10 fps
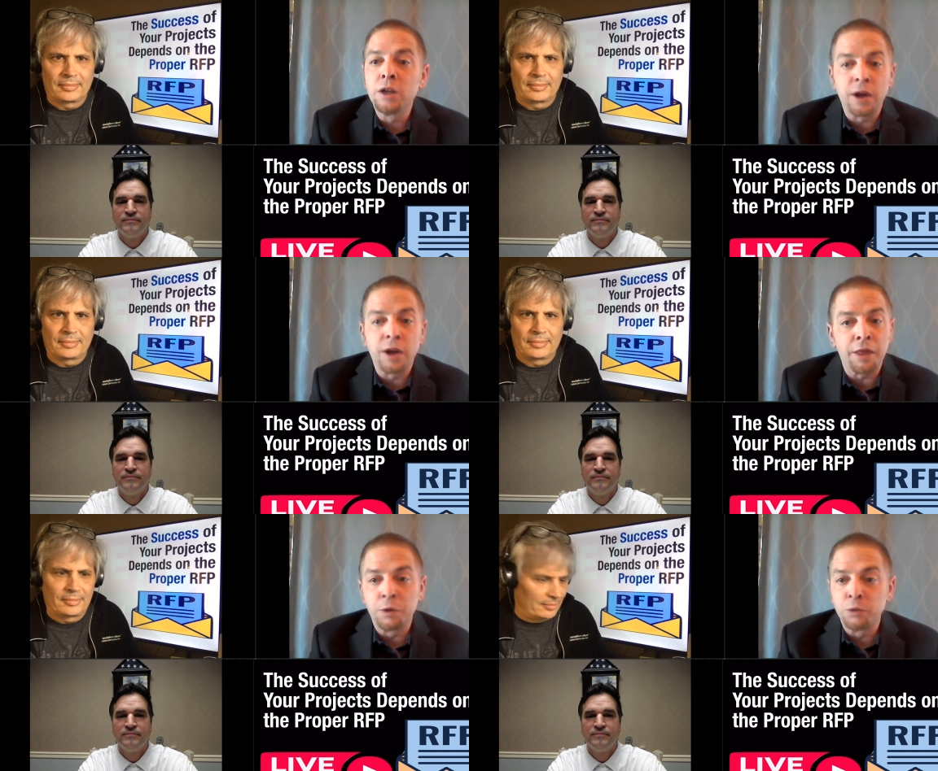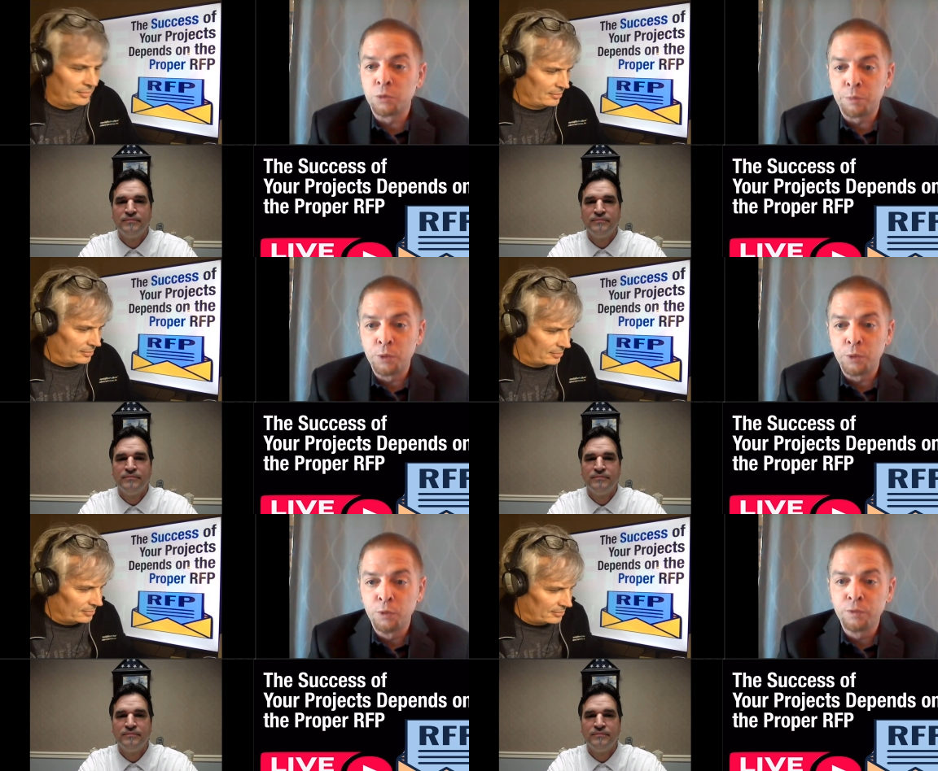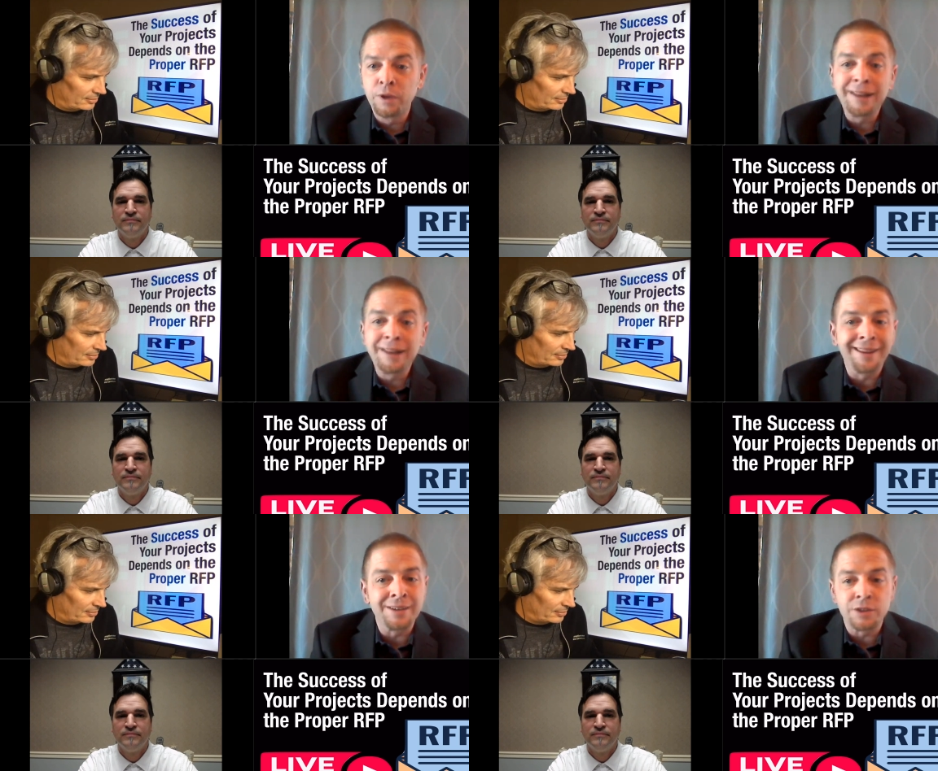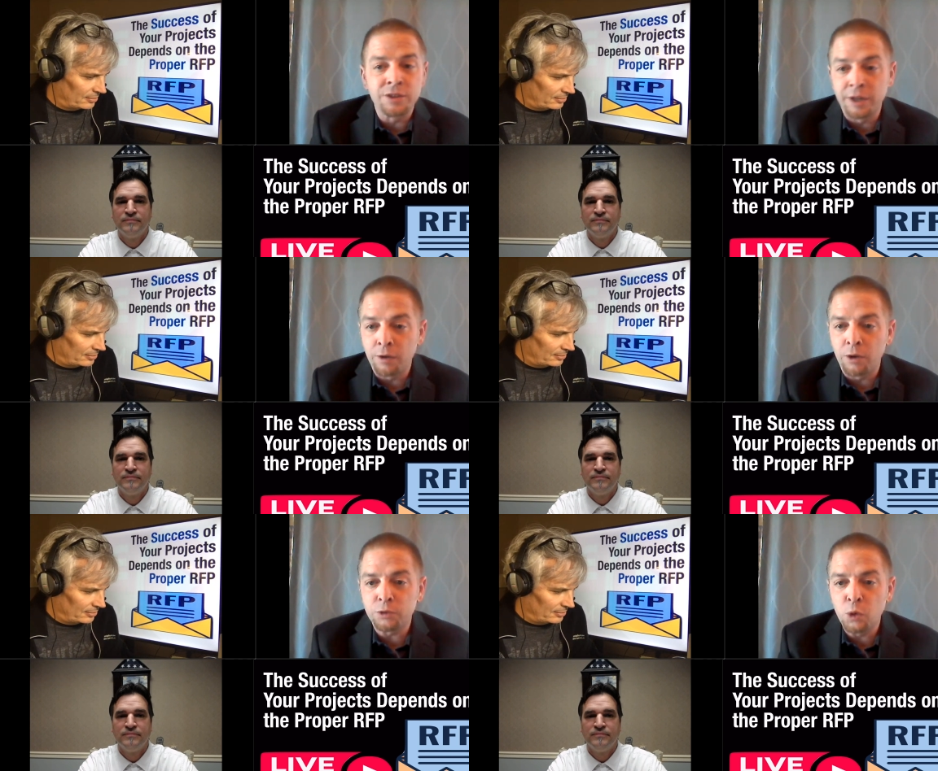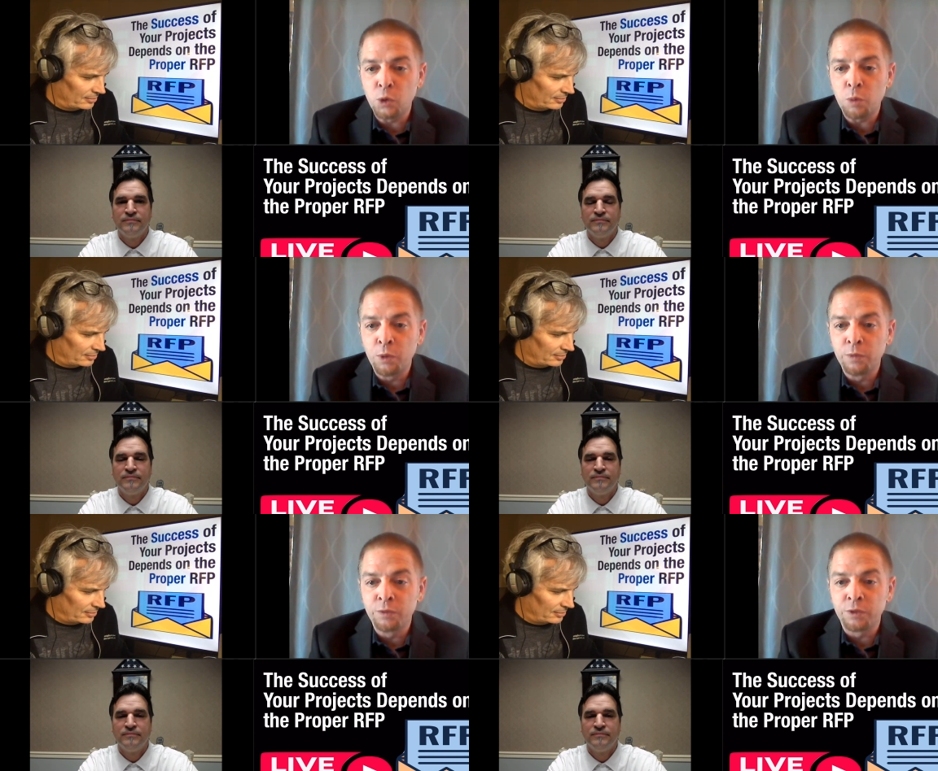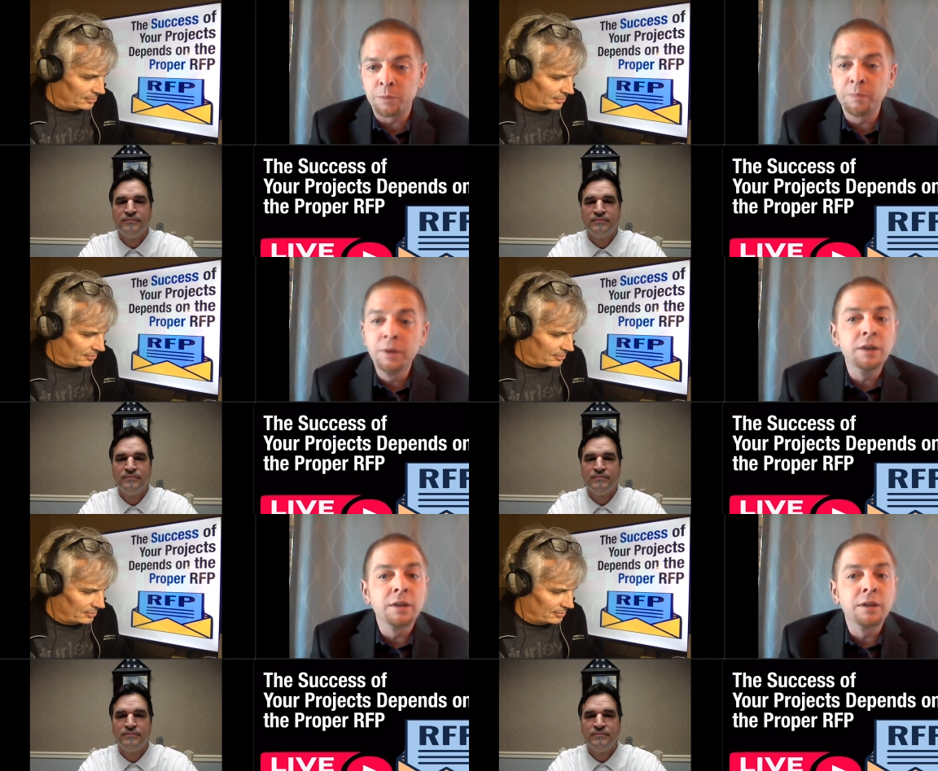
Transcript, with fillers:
Speaker 1: You get those approved. The engineer also approves them.